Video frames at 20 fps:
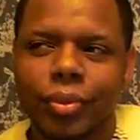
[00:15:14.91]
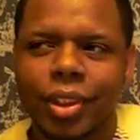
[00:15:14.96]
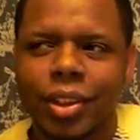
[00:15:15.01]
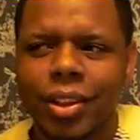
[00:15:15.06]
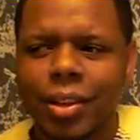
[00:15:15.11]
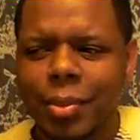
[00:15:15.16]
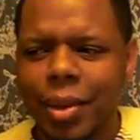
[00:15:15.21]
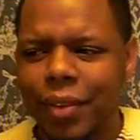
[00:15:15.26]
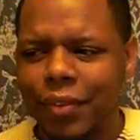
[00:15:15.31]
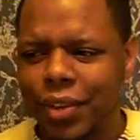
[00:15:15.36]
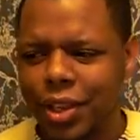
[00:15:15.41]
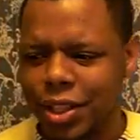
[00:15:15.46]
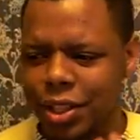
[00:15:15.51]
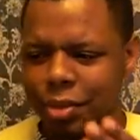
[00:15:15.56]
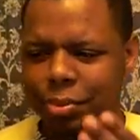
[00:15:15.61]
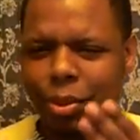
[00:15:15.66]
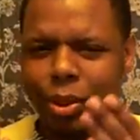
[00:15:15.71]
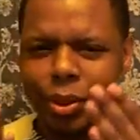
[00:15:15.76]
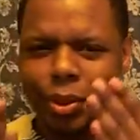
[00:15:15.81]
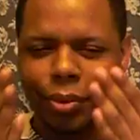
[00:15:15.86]
Girl, my
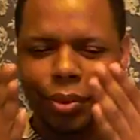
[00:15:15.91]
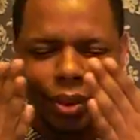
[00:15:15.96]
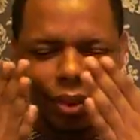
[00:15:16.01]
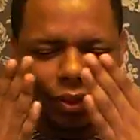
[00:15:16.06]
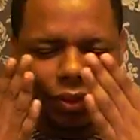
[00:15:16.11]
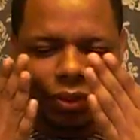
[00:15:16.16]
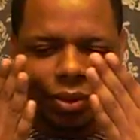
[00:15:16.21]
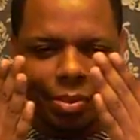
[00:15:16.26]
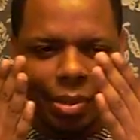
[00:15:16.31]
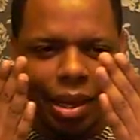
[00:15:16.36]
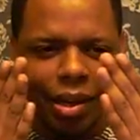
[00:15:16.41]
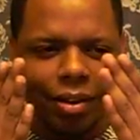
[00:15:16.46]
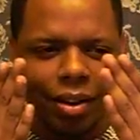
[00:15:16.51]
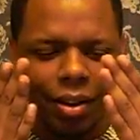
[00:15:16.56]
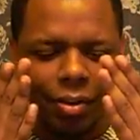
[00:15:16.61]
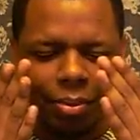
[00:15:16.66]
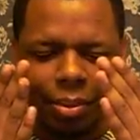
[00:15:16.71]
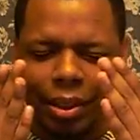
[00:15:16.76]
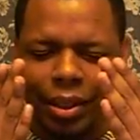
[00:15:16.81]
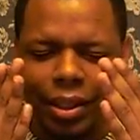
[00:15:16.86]
vision blurry. I don't know how they
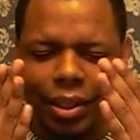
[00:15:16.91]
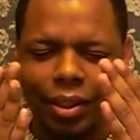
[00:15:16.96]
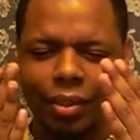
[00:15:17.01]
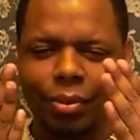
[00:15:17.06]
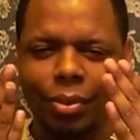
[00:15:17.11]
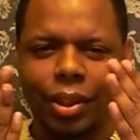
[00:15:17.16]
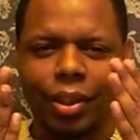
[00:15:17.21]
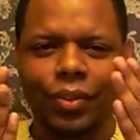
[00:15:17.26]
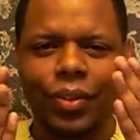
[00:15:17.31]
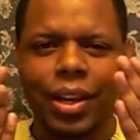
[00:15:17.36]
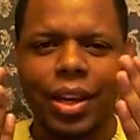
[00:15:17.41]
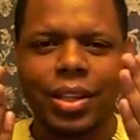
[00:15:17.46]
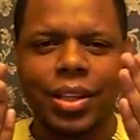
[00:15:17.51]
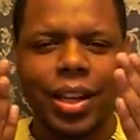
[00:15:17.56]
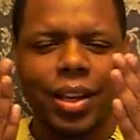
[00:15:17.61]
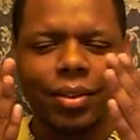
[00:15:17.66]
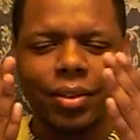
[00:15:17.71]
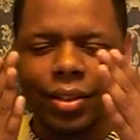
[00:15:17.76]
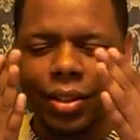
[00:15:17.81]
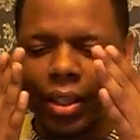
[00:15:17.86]
blinking real fast.
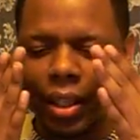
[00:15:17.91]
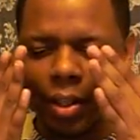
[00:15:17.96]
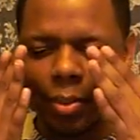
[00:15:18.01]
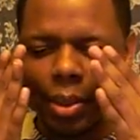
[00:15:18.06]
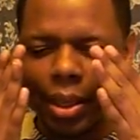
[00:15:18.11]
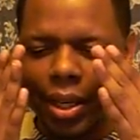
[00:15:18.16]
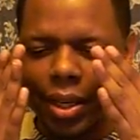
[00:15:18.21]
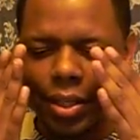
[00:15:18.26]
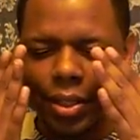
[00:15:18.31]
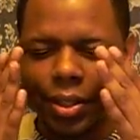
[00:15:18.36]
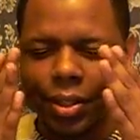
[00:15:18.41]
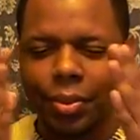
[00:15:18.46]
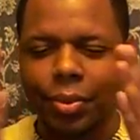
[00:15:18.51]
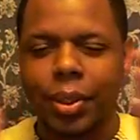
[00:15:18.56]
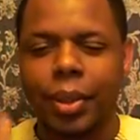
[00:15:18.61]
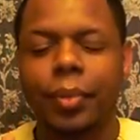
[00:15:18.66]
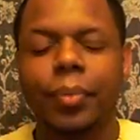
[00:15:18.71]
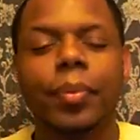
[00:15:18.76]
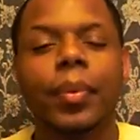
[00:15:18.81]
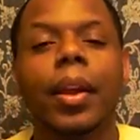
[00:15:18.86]
How does Nicki Minaj do
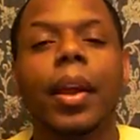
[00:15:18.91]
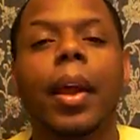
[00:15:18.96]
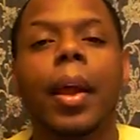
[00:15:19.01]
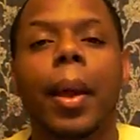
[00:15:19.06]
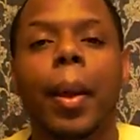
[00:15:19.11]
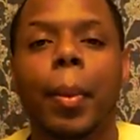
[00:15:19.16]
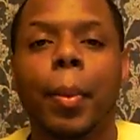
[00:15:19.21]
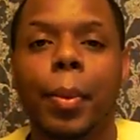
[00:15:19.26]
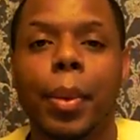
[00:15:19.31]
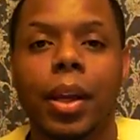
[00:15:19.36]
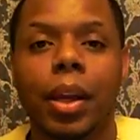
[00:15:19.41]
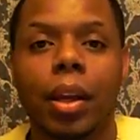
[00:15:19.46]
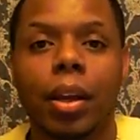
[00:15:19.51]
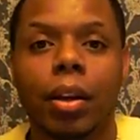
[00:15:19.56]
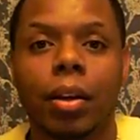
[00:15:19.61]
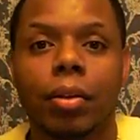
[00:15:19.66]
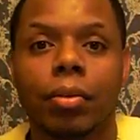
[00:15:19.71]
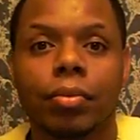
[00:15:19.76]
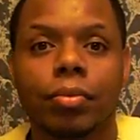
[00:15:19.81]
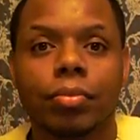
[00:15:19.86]
it? But
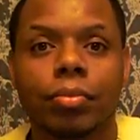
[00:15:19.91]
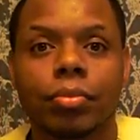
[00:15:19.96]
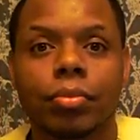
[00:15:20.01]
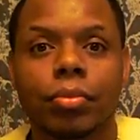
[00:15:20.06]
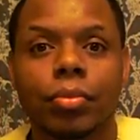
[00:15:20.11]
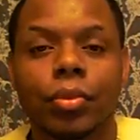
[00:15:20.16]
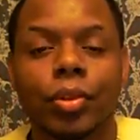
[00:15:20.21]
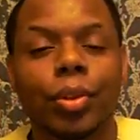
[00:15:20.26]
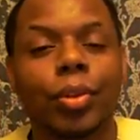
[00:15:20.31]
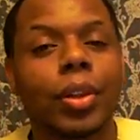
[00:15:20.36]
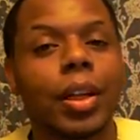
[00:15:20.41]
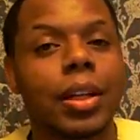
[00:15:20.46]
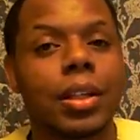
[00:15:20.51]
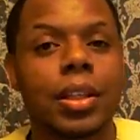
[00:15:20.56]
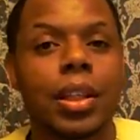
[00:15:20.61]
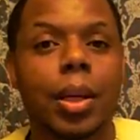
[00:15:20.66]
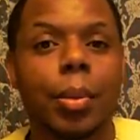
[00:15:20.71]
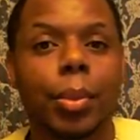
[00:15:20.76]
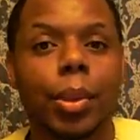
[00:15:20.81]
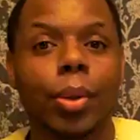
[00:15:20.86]
yeah, you can't
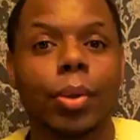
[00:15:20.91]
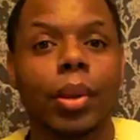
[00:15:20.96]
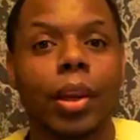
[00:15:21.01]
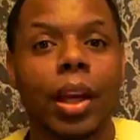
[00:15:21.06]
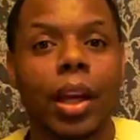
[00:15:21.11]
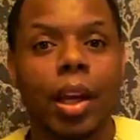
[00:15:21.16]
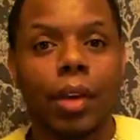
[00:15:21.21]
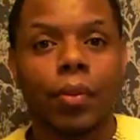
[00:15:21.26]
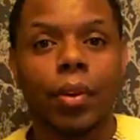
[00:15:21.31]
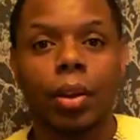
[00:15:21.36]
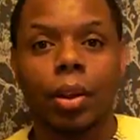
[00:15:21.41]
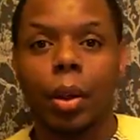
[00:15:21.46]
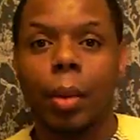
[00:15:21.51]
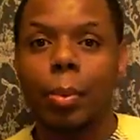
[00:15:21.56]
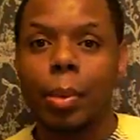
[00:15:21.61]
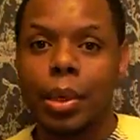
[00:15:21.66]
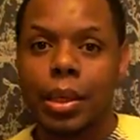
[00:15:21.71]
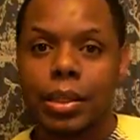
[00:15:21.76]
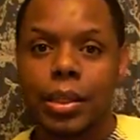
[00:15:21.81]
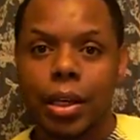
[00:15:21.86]
tell me you didn't have your little
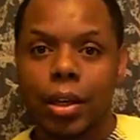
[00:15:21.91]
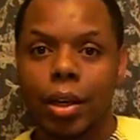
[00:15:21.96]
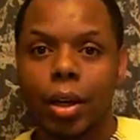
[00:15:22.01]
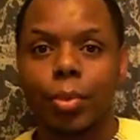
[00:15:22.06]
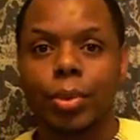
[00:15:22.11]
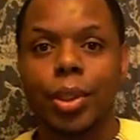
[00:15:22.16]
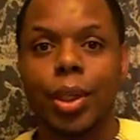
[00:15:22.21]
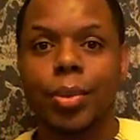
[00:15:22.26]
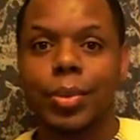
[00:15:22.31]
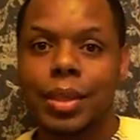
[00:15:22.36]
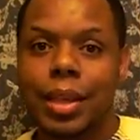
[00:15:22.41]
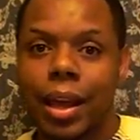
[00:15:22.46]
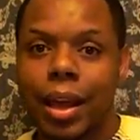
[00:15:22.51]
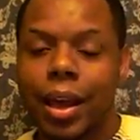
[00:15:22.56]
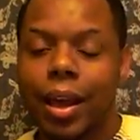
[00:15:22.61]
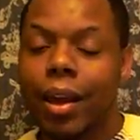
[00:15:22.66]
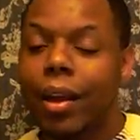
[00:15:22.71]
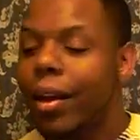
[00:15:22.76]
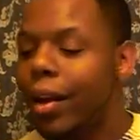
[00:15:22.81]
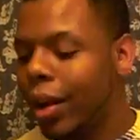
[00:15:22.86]
button down on with your
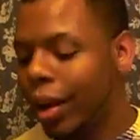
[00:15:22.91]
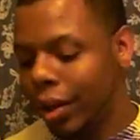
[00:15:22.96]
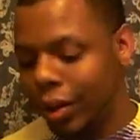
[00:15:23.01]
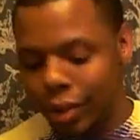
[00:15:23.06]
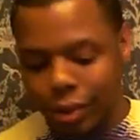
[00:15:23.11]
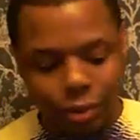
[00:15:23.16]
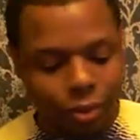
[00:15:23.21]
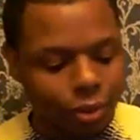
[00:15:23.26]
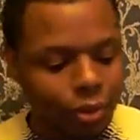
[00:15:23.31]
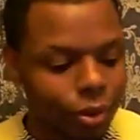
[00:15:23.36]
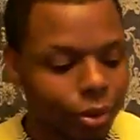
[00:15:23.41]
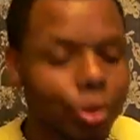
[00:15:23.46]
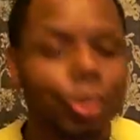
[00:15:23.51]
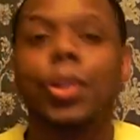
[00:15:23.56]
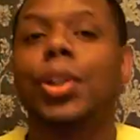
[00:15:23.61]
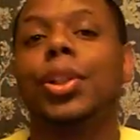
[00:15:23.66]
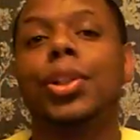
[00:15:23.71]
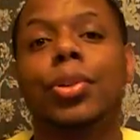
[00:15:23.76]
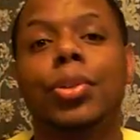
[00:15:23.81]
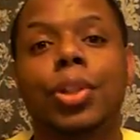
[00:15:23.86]
tie and your new
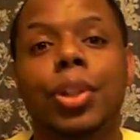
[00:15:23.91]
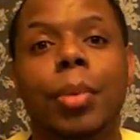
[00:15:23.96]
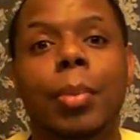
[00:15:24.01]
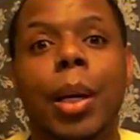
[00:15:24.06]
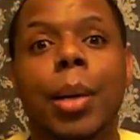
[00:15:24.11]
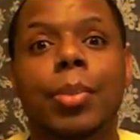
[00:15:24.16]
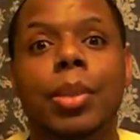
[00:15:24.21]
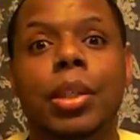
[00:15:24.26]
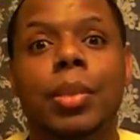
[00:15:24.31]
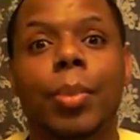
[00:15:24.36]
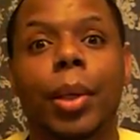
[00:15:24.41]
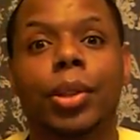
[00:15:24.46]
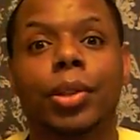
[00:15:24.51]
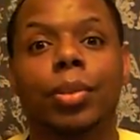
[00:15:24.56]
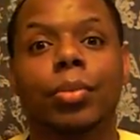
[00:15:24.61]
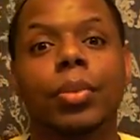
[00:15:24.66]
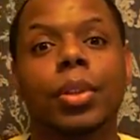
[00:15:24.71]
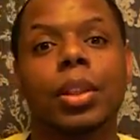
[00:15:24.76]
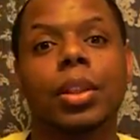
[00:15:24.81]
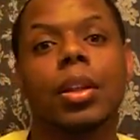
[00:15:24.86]
dress shoes your mom just bought
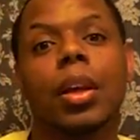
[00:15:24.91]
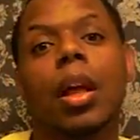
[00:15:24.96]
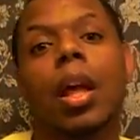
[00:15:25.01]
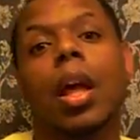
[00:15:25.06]
you was.